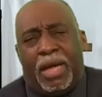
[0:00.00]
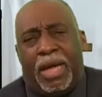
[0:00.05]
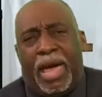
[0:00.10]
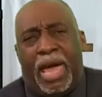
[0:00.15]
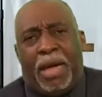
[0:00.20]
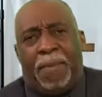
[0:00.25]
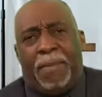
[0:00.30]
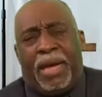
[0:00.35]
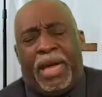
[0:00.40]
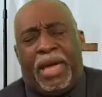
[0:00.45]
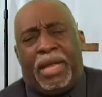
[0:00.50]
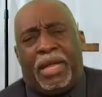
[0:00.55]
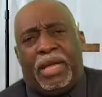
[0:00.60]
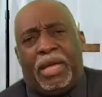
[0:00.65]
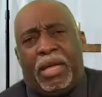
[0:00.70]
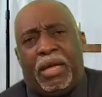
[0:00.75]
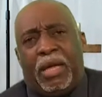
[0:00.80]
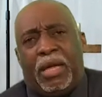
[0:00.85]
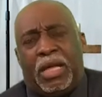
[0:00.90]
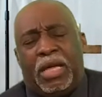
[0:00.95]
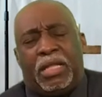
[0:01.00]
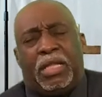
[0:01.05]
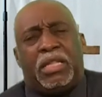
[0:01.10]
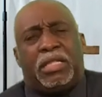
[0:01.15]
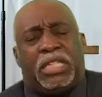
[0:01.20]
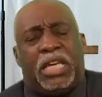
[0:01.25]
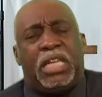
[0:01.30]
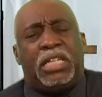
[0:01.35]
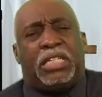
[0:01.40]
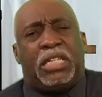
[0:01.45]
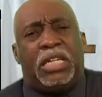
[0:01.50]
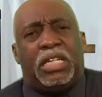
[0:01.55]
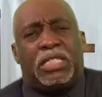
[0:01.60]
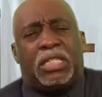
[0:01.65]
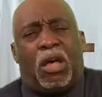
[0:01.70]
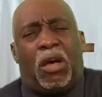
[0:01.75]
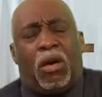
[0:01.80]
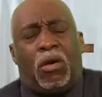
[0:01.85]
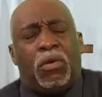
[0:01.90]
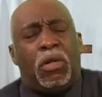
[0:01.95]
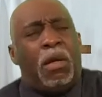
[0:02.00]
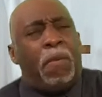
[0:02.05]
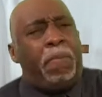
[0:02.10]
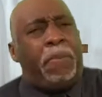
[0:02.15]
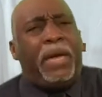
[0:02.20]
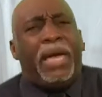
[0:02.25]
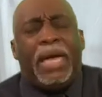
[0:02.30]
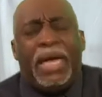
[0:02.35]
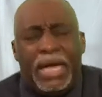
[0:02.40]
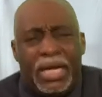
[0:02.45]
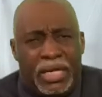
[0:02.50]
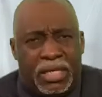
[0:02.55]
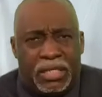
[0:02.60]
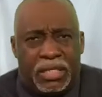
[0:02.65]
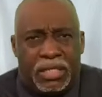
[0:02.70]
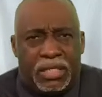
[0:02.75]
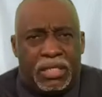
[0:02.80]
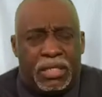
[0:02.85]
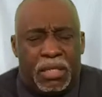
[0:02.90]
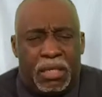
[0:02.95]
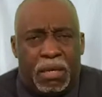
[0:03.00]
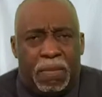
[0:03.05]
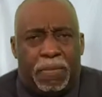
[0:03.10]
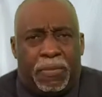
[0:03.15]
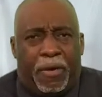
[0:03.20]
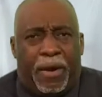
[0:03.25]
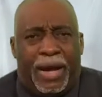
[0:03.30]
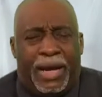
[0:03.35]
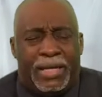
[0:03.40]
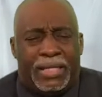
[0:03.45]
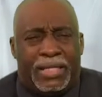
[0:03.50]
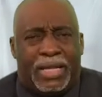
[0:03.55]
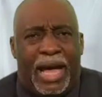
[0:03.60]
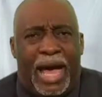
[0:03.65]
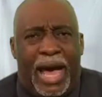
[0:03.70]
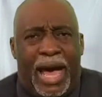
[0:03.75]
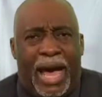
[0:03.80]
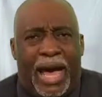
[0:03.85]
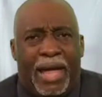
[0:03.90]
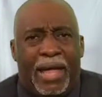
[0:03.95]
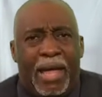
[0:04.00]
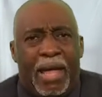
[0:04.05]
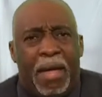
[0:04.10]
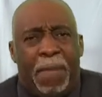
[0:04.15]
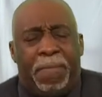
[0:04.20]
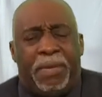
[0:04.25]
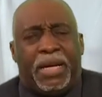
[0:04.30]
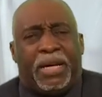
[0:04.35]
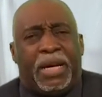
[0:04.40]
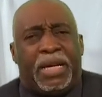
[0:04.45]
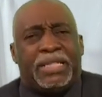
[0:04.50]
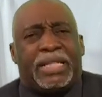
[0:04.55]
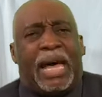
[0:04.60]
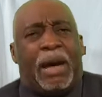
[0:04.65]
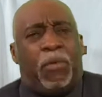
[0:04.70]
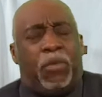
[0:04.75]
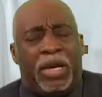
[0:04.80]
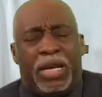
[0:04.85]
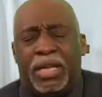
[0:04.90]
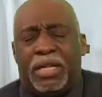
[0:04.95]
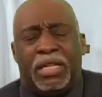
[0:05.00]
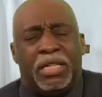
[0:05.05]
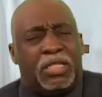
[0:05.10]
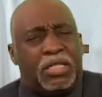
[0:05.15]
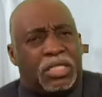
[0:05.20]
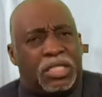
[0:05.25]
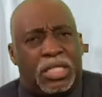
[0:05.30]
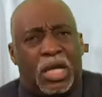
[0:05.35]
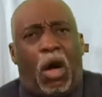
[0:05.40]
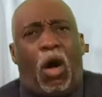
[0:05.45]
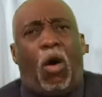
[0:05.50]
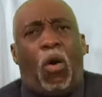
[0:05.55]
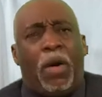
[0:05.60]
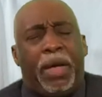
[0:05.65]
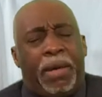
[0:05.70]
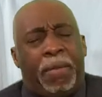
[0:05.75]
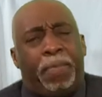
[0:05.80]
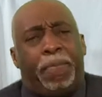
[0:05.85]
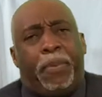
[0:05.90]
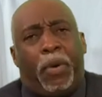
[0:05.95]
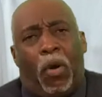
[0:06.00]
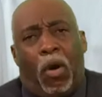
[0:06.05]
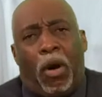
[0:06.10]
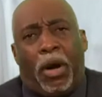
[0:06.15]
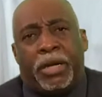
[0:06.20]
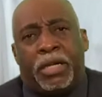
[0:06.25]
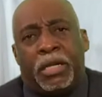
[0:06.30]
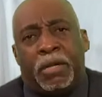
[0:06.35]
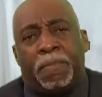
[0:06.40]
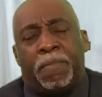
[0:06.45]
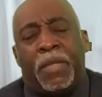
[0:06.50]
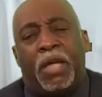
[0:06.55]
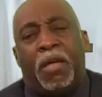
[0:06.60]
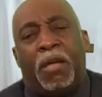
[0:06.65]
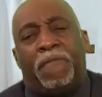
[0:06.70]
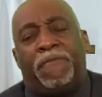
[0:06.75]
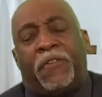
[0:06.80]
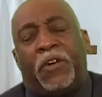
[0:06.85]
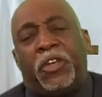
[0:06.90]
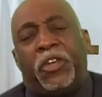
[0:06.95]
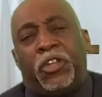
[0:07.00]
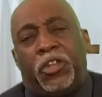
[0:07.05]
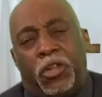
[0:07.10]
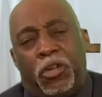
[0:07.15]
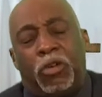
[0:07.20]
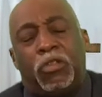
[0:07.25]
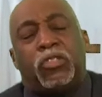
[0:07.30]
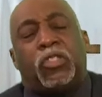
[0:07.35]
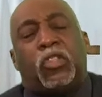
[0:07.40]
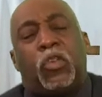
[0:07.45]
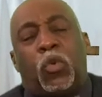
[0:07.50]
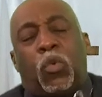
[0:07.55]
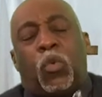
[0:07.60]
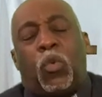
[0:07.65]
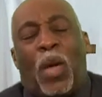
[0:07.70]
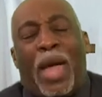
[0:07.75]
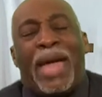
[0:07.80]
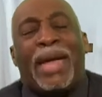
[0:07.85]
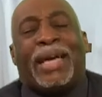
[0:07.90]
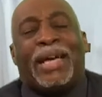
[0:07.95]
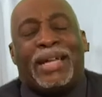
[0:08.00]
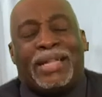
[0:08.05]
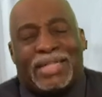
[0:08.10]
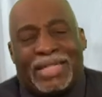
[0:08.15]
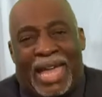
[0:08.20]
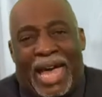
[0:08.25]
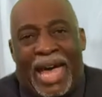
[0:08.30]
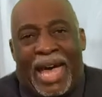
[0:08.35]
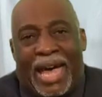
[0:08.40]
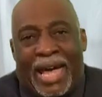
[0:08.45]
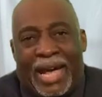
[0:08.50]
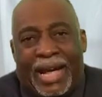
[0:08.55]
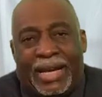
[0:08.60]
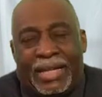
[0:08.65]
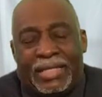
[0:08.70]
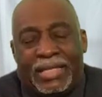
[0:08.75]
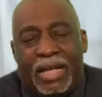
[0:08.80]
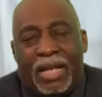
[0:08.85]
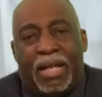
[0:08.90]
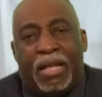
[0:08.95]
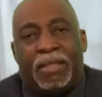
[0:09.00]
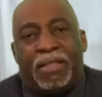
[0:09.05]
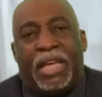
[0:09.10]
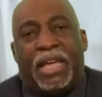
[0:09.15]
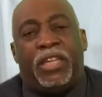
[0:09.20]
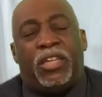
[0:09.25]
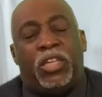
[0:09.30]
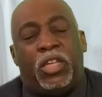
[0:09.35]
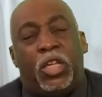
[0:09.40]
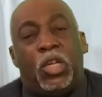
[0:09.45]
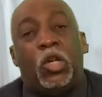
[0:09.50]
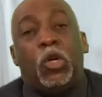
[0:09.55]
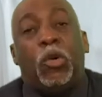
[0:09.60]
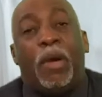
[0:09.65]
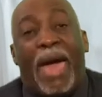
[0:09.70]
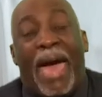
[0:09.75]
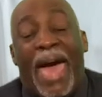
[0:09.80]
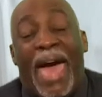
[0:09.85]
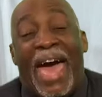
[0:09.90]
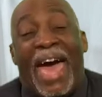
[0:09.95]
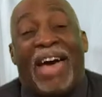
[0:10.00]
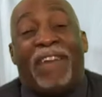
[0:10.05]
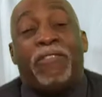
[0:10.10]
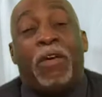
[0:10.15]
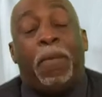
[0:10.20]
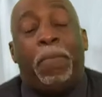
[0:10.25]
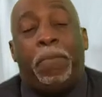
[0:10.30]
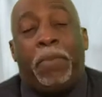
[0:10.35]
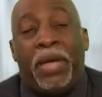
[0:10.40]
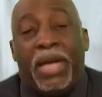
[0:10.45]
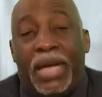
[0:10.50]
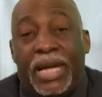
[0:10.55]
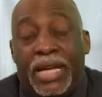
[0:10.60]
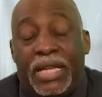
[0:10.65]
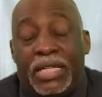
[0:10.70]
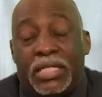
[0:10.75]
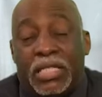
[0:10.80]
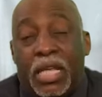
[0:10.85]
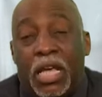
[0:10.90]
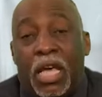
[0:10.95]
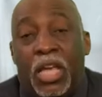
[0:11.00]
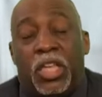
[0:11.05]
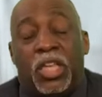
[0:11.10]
Amen. The teaching is on peace. Praise God. Because I, it is so important for you to recognize that you have peace.